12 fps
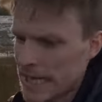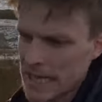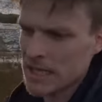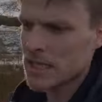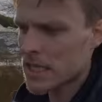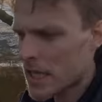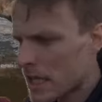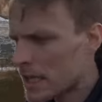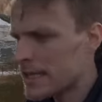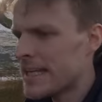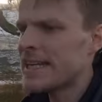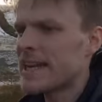And
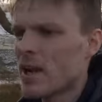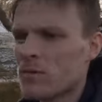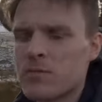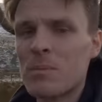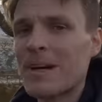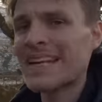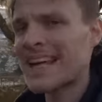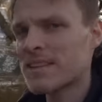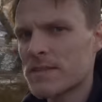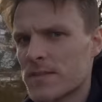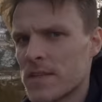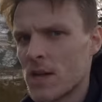leading on from my
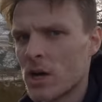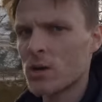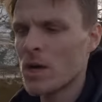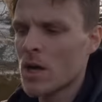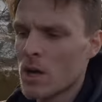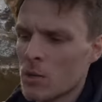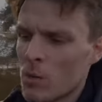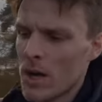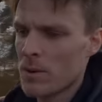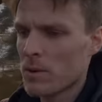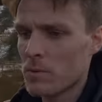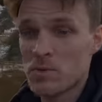last video,
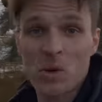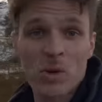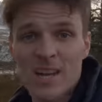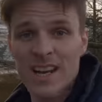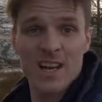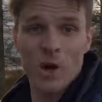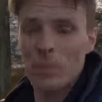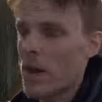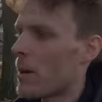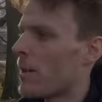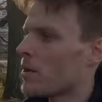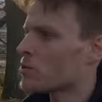where we were talking a little bit
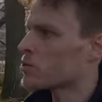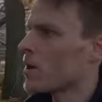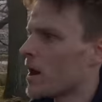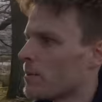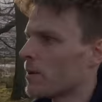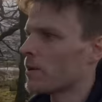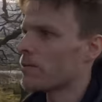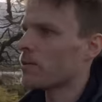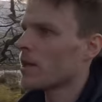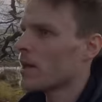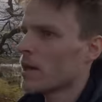about tripods,